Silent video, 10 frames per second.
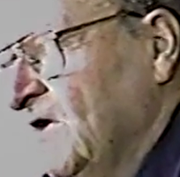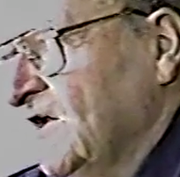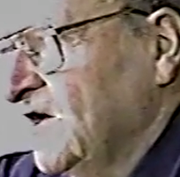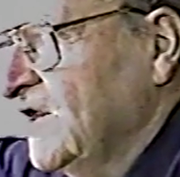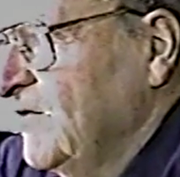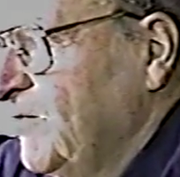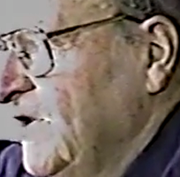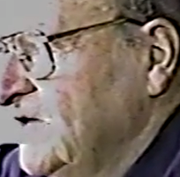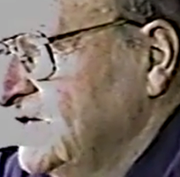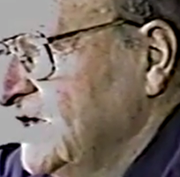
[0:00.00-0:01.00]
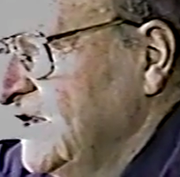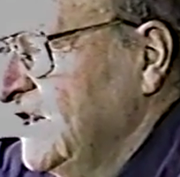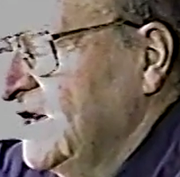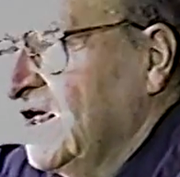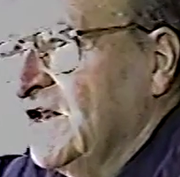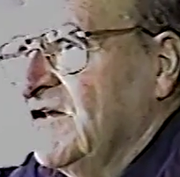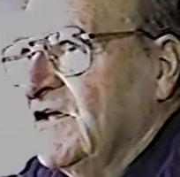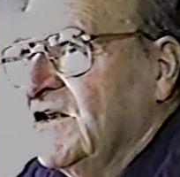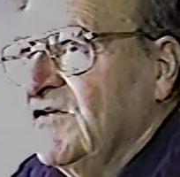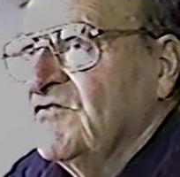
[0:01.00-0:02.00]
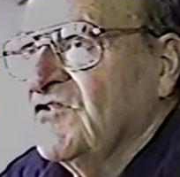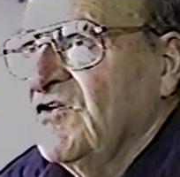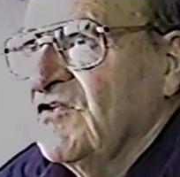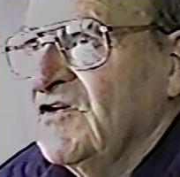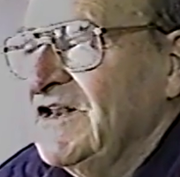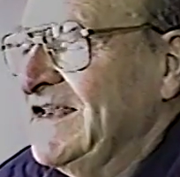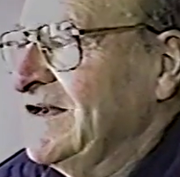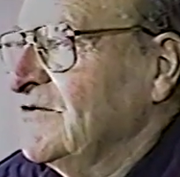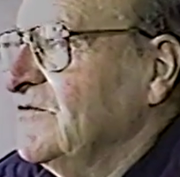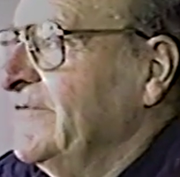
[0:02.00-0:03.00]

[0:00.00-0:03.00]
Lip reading: make a little place to get in that night. They used to call it lean-to.